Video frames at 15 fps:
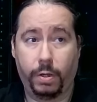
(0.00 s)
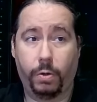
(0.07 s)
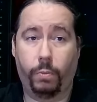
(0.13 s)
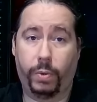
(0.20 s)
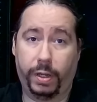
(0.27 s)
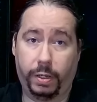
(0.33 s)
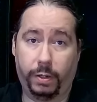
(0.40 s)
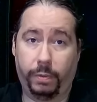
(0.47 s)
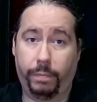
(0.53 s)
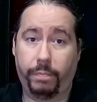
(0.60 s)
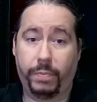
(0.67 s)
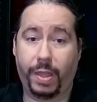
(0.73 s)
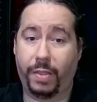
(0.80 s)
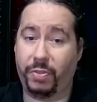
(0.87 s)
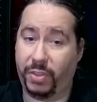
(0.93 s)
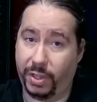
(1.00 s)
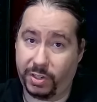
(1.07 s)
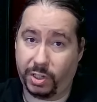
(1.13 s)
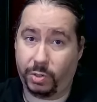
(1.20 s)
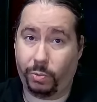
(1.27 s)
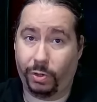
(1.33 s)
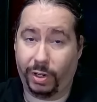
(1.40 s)
Well, and this
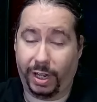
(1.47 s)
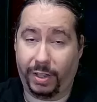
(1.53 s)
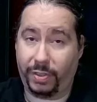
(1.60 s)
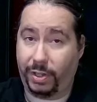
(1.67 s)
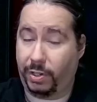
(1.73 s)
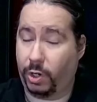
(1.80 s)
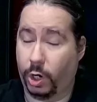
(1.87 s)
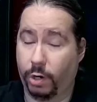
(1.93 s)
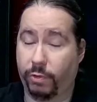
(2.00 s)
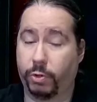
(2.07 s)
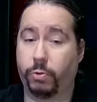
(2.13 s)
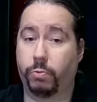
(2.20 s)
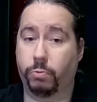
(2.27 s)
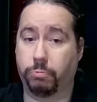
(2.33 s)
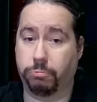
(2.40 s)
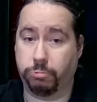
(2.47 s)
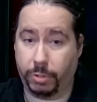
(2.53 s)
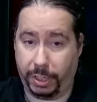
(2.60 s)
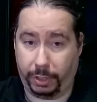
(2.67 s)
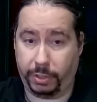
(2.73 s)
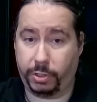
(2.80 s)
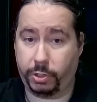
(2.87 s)
is where I think Harvard
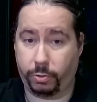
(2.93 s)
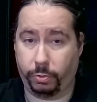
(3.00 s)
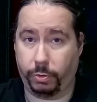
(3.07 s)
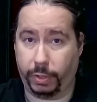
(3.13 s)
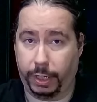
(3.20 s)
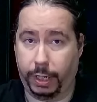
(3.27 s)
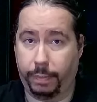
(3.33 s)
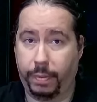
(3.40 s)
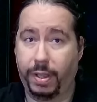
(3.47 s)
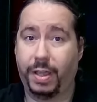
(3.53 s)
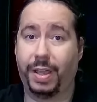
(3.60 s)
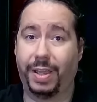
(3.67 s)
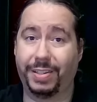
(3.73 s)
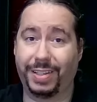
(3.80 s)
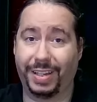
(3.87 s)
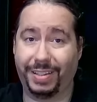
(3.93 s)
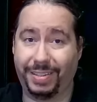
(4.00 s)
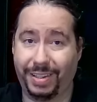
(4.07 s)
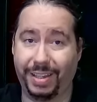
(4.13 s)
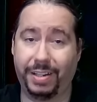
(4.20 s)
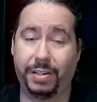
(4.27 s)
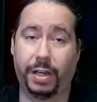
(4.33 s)
really screwed up is they
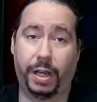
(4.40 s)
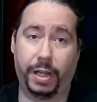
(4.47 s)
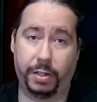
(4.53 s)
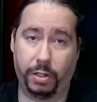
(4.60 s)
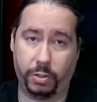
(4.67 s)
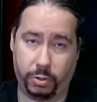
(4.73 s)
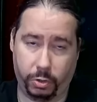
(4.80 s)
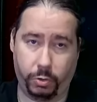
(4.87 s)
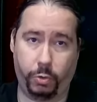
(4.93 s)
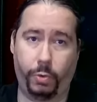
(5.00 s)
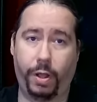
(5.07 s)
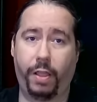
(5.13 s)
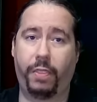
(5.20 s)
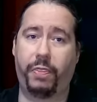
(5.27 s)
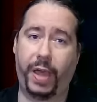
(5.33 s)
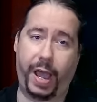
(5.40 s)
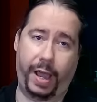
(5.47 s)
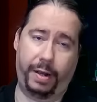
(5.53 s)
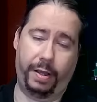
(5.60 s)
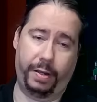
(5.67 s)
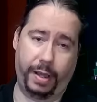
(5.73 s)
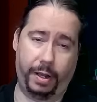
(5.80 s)
did not do
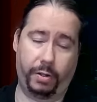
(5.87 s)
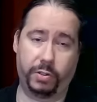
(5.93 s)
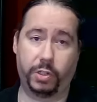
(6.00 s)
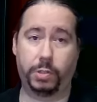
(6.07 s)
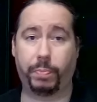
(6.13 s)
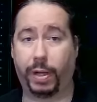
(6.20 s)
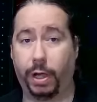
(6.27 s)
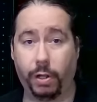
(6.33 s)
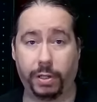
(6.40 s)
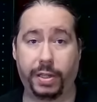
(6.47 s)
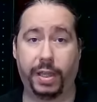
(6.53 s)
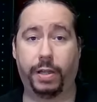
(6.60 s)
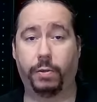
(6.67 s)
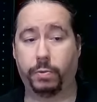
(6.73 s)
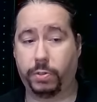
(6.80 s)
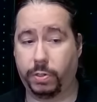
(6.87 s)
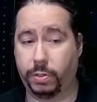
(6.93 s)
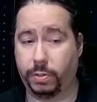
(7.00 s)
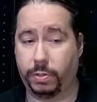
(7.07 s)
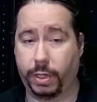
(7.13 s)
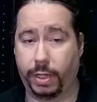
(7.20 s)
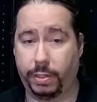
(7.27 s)
that analysis. By all accounts,
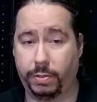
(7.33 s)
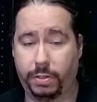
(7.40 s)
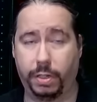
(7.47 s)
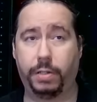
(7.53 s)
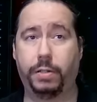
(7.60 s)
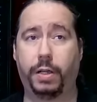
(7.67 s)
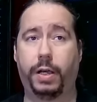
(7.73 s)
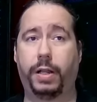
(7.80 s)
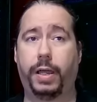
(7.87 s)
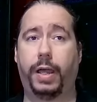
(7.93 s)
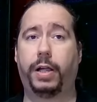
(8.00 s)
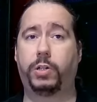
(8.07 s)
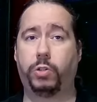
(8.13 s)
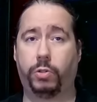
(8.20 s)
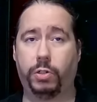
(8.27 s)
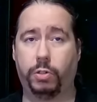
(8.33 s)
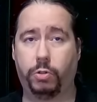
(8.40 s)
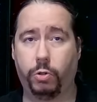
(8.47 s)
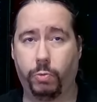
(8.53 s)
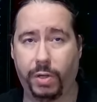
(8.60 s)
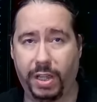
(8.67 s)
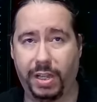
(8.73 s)
they did not actually
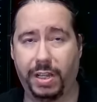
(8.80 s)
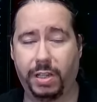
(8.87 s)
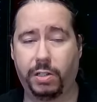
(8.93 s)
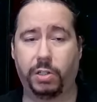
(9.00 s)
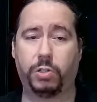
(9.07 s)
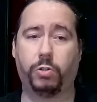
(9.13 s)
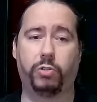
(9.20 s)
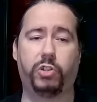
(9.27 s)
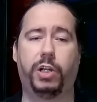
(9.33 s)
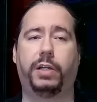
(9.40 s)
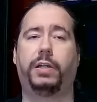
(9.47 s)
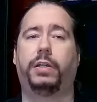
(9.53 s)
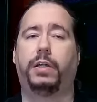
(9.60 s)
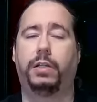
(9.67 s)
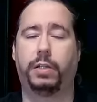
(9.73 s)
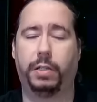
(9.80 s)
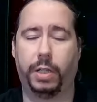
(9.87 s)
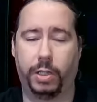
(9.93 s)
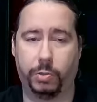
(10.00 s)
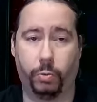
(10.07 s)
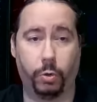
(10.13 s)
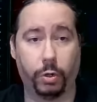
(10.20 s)
do any additional checking into
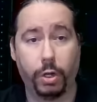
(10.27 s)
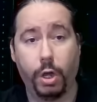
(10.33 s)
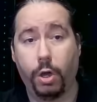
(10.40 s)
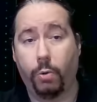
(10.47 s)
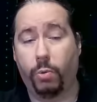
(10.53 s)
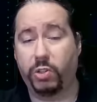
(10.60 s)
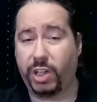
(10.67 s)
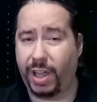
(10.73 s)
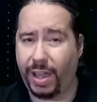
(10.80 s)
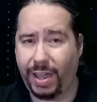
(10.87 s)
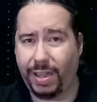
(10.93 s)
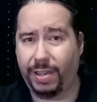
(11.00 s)
Gay's work, which A